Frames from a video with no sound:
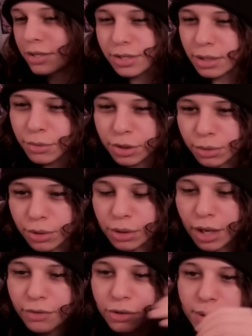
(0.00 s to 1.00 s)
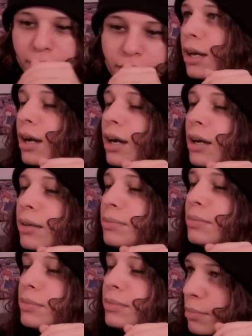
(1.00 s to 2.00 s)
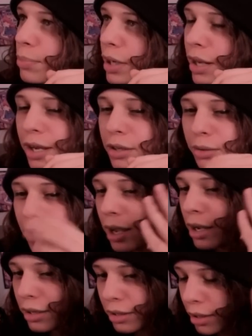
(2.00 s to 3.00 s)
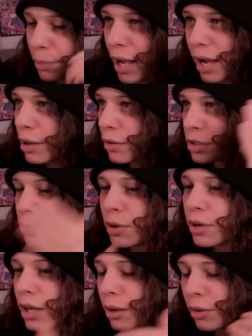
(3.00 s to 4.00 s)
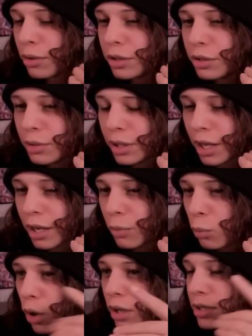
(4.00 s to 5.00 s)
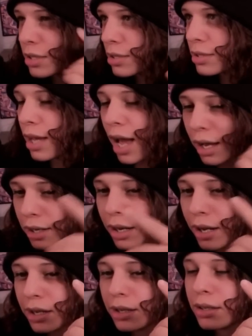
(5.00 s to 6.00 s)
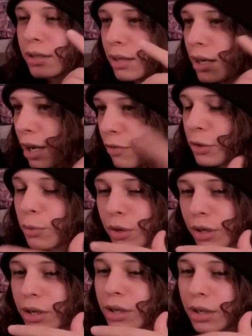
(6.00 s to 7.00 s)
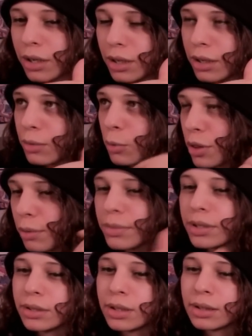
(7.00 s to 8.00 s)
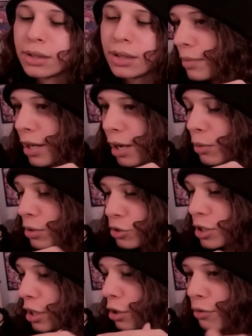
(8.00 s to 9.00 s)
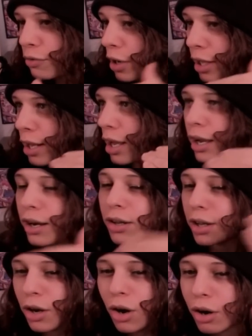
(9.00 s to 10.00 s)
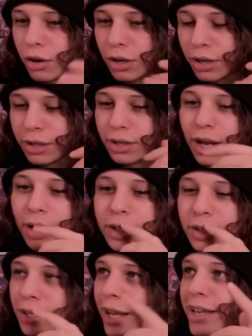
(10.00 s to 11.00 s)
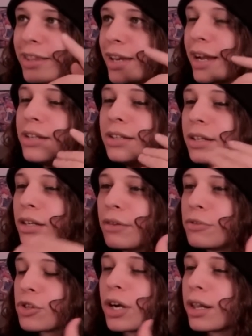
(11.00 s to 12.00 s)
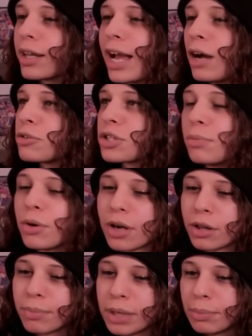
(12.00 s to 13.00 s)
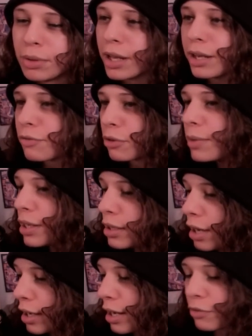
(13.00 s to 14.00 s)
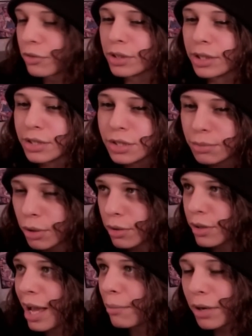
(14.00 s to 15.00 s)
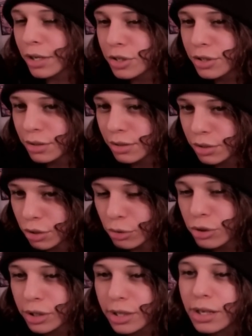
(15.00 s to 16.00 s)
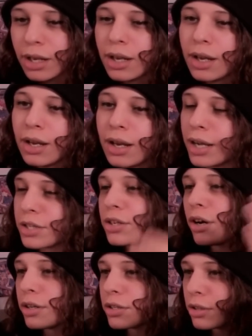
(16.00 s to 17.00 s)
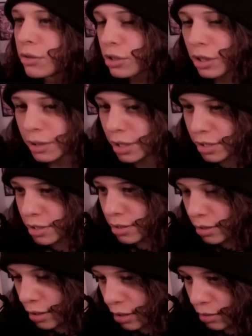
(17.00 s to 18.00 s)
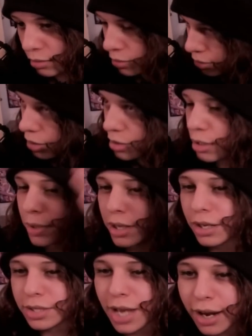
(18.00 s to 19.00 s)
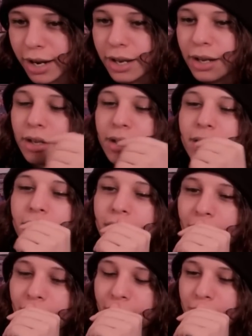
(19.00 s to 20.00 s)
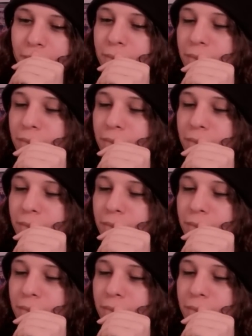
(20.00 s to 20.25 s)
seem to do a whole lot for me. But I don't hate it. Like, back when I was smoking, I would only do it, like, once at night after work with a meal. And I wouldn't try to go fucking, like, hard on it. I didn't like the idea of trying to, like, outsmoke other people. And for me, I never really smoked that much socially. I started socially because, somebody else had it. And